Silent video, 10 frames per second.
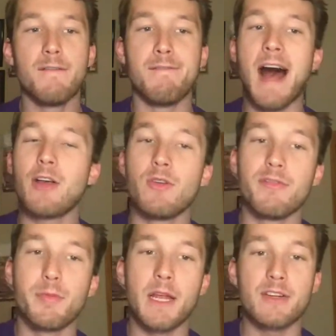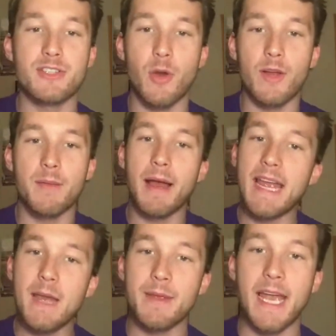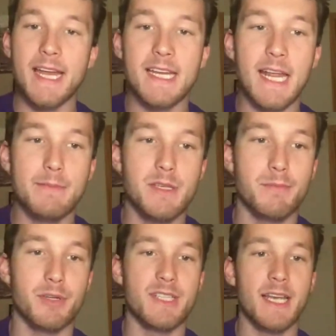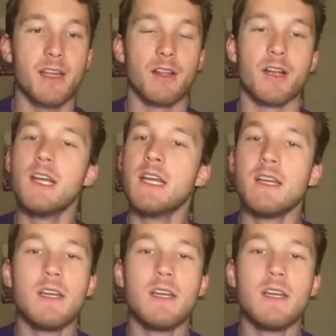value of players going to Miami? Any names in particular?